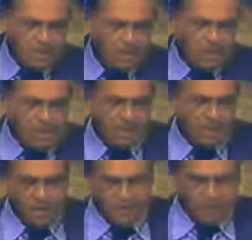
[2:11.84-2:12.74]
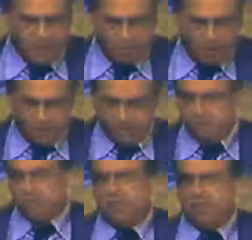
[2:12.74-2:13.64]
He had about
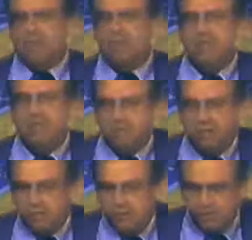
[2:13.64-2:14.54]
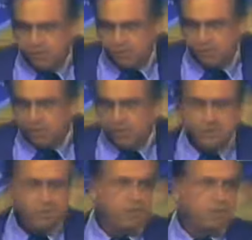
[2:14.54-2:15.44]
as much charisma
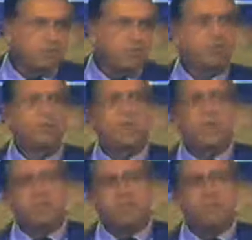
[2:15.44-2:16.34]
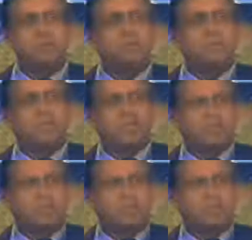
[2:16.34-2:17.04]
as a piece of dry toast, and